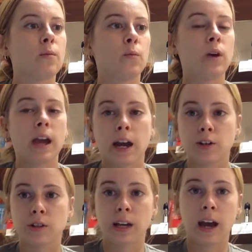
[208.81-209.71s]
We
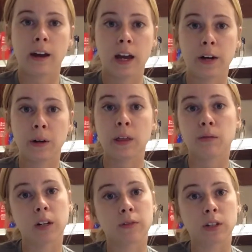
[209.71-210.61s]
actually carry
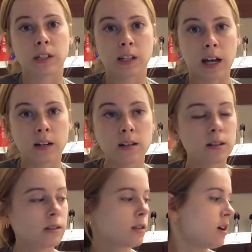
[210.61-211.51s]
3 different
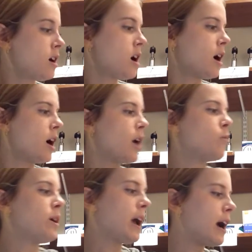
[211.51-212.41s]
sizes.
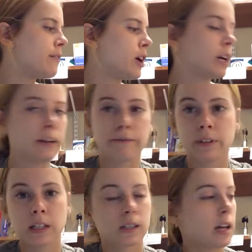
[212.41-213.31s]
We have our
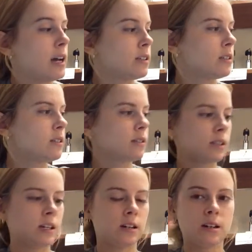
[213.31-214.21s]
infant sizes
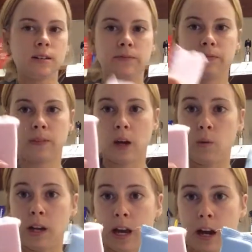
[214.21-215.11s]
here that
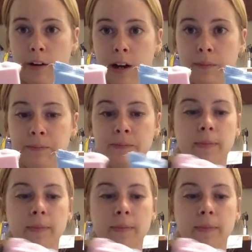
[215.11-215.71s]
we carry.